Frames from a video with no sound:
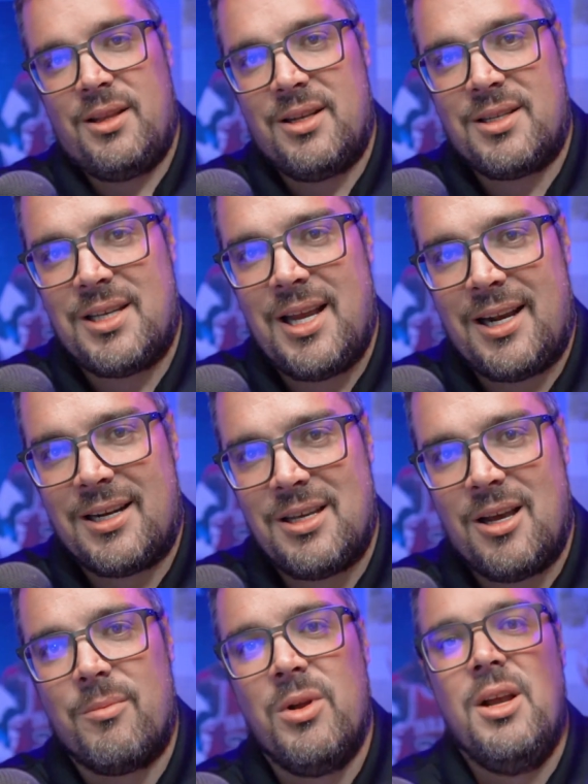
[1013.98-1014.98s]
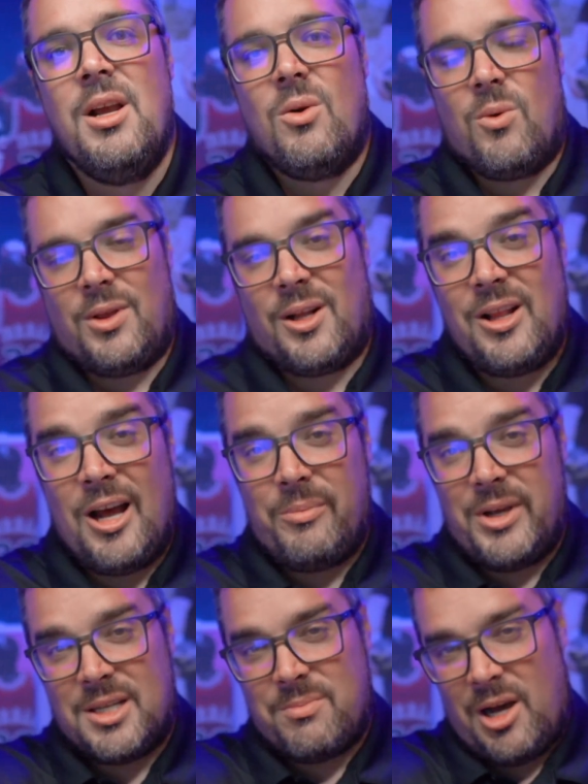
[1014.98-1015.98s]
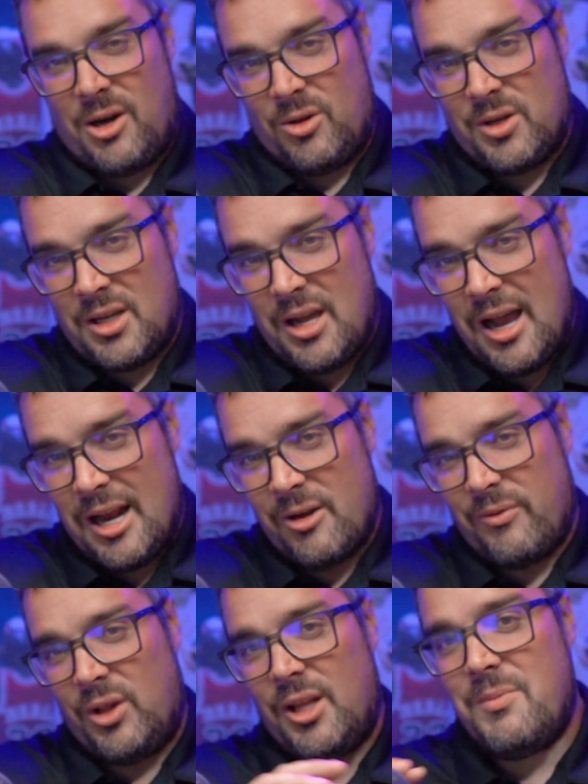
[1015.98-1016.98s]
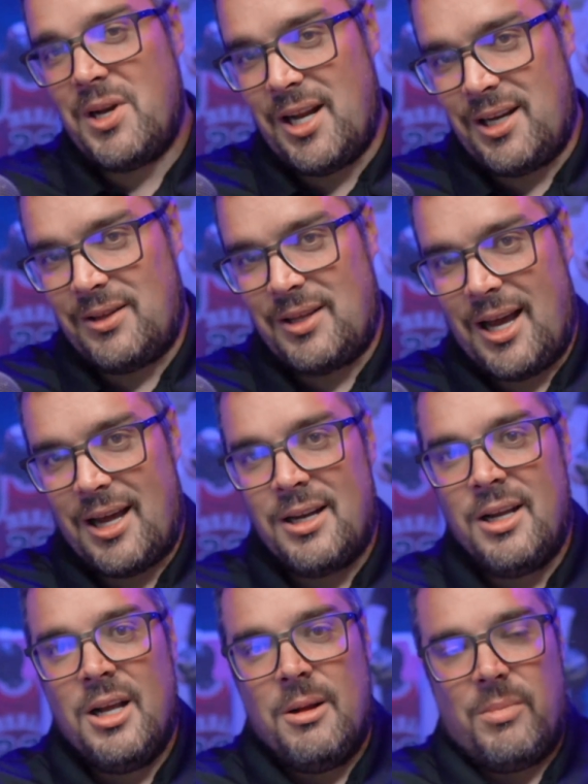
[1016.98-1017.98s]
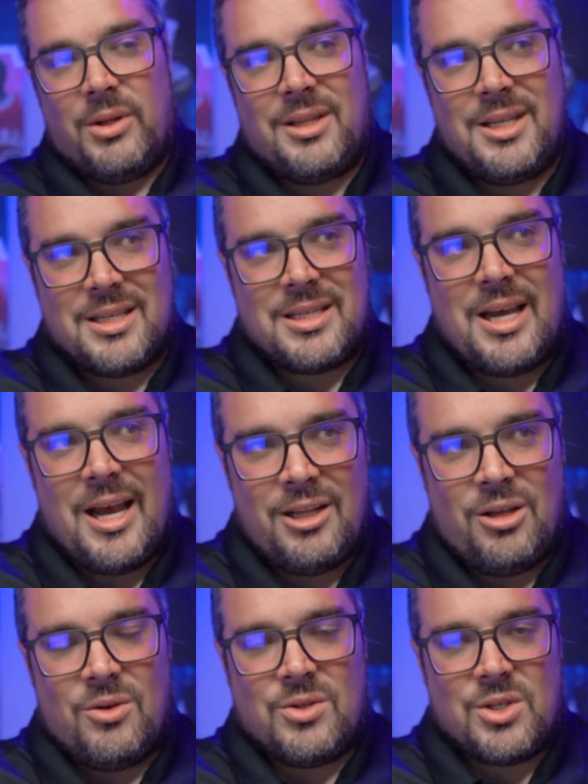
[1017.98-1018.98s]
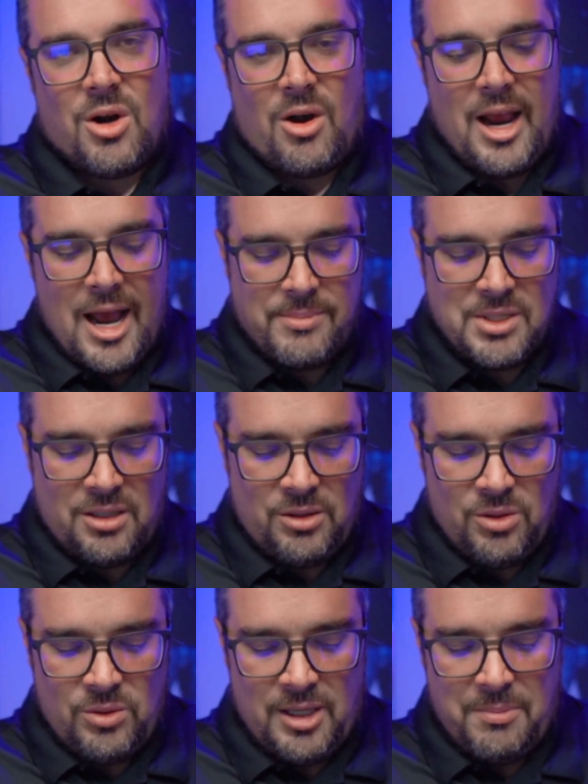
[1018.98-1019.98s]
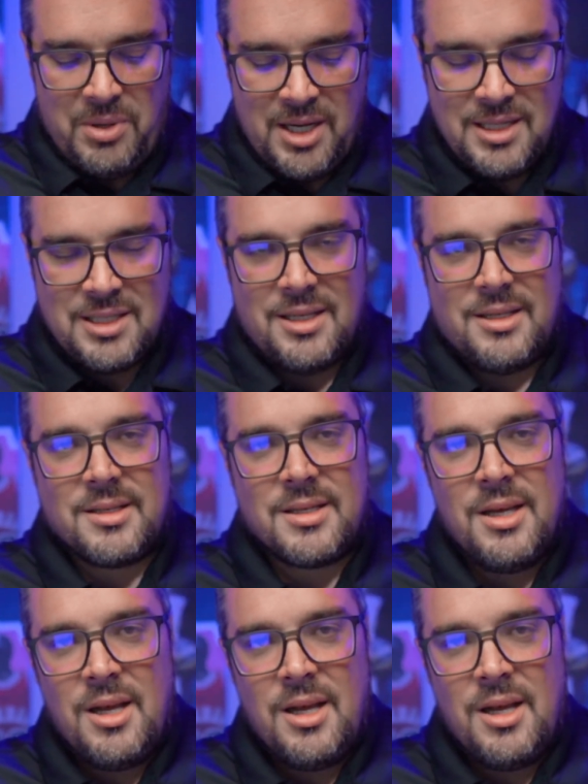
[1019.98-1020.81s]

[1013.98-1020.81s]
that stacks up, where the cloud-based model kind of eliminated that. But these silos are absolutely pieces